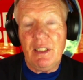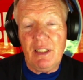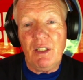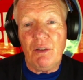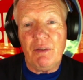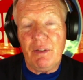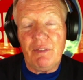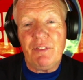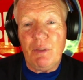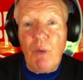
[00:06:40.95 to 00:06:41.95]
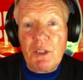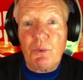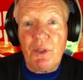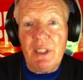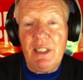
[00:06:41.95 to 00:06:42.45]
if he was
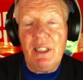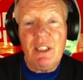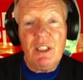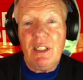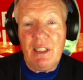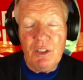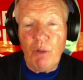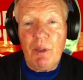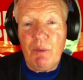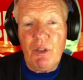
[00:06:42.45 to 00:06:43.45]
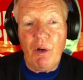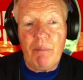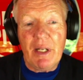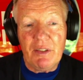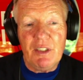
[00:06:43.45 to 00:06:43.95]
worthy, nobody would know it
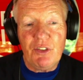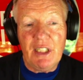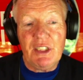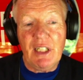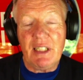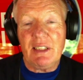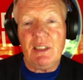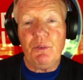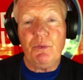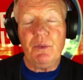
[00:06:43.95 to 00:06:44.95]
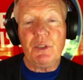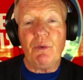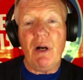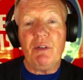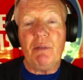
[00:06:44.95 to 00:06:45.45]
better than Trajan because he was
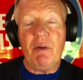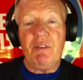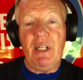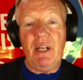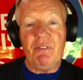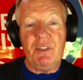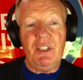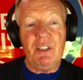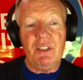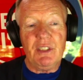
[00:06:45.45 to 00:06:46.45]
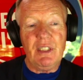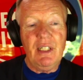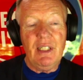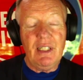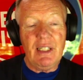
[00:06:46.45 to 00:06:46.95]
around him every day for years
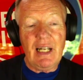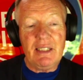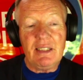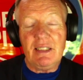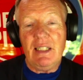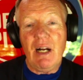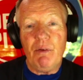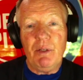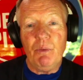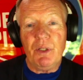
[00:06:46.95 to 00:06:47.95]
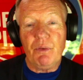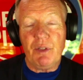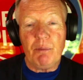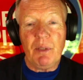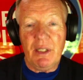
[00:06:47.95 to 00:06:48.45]
and got to see how he worked with
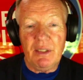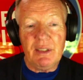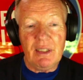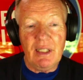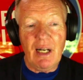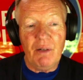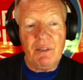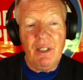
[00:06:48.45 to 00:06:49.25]
the players and how